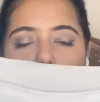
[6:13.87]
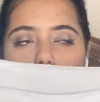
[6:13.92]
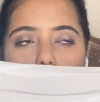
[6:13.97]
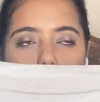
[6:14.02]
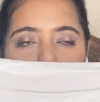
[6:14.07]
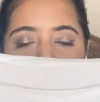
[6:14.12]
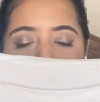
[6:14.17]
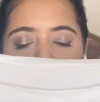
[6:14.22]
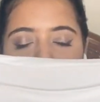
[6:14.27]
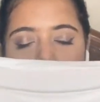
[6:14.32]
I
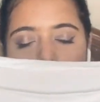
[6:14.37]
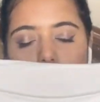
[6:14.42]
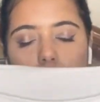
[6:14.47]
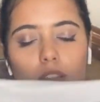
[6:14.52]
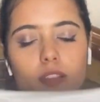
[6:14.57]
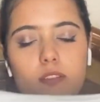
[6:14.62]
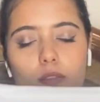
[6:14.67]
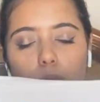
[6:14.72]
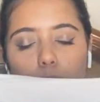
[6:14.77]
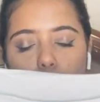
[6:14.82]
put on
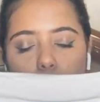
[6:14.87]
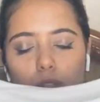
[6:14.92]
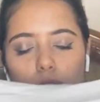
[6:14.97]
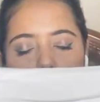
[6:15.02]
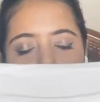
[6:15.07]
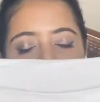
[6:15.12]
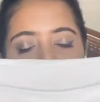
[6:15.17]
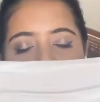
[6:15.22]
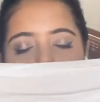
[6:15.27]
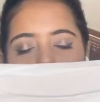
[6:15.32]

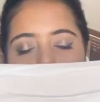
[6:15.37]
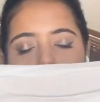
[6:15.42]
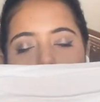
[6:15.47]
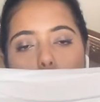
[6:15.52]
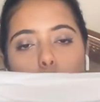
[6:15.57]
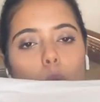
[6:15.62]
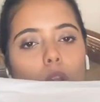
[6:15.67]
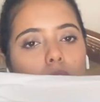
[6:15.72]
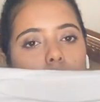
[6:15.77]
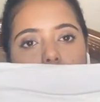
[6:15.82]
the
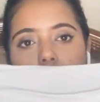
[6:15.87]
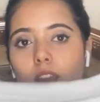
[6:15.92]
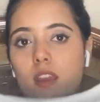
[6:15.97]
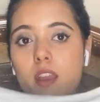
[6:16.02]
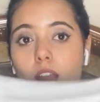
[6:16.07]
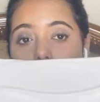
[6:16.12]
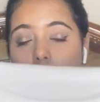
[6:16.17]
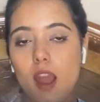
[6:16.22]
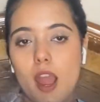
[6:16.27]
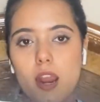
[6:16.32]
weight,
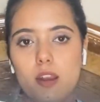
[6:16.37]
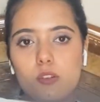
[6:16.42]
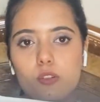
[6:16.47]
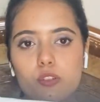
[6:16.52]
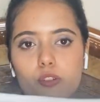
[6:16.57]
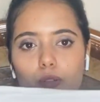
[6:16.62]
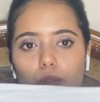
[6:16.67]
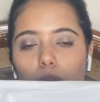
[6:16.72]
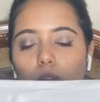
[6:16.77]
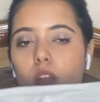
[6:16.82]
I don't
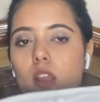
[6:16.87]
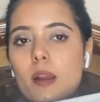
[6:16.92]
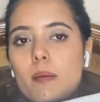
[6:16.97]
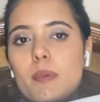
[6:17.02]
know.